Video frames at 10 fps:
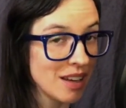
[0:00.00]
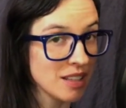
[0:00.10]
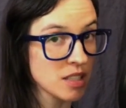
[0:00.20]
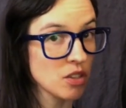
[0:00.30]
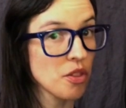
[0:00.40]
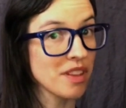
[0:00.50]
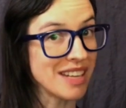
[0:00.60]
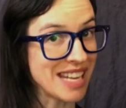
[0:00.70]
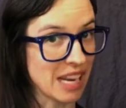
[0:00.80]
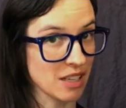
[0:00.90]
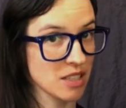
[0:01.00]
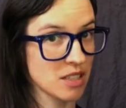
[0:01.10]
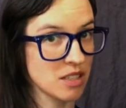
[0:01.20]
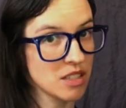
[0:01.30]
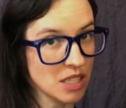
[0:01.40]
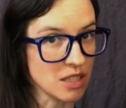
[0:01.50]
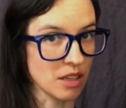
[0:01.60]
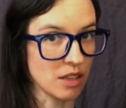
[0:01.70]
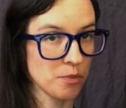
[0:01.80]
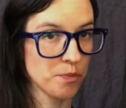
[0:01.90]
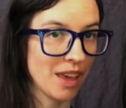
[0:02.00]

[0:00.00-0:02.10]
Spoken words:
until the next season.